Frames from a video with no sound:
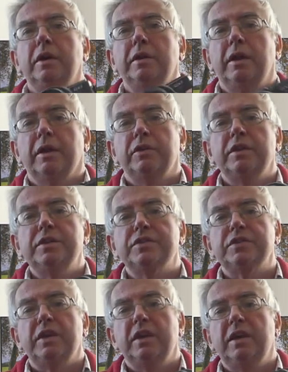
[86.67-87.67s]
Now
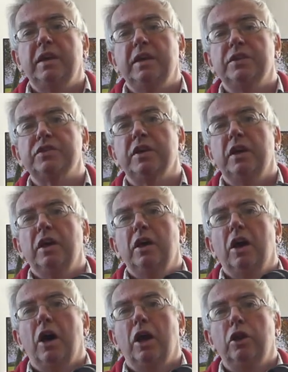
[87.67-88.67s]
this is
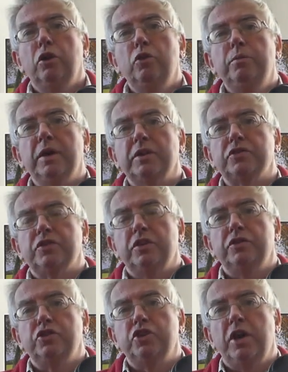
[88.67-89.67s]
a Lumix
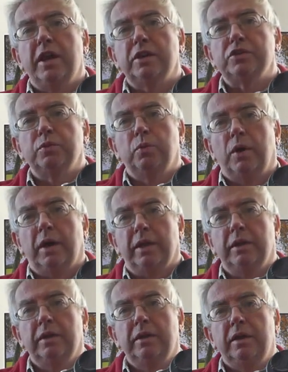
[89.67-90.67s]
GX1.
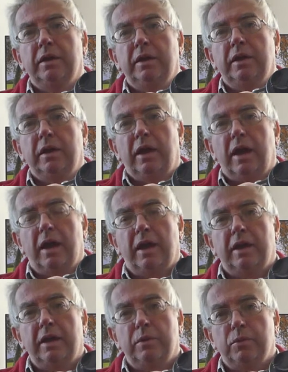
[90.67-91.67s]

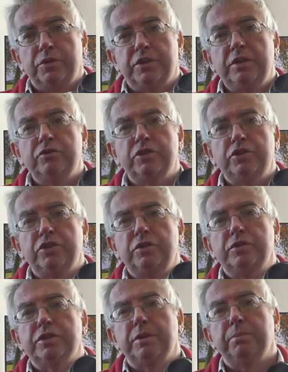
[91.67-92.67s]
It was
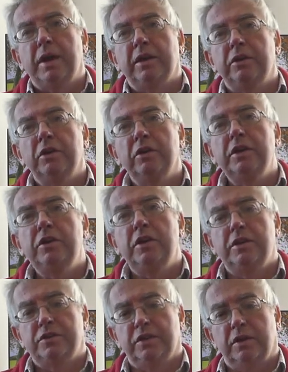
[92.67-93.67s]
introduced about 9
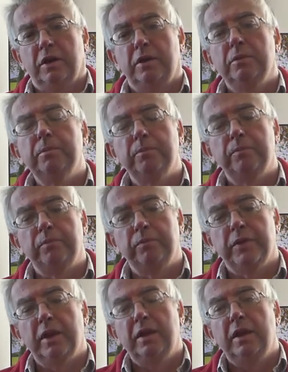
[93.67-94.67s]
years ago.
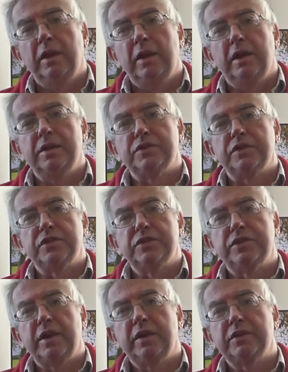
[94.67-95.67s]
It's a
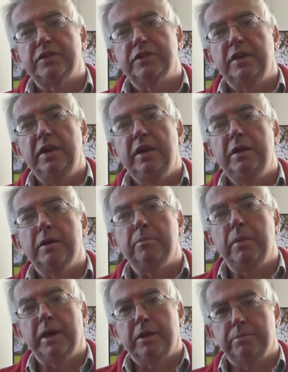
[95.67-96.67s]
16
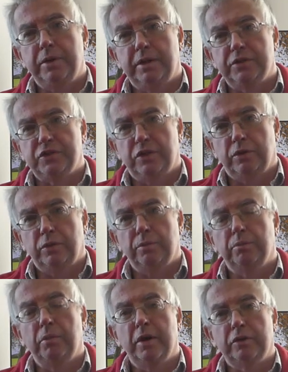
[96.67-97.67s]
megapixel
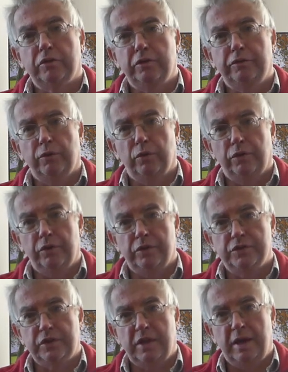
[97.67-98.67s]
Micro Four
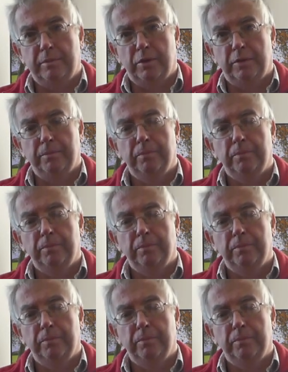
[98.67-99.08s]
Thirds camera,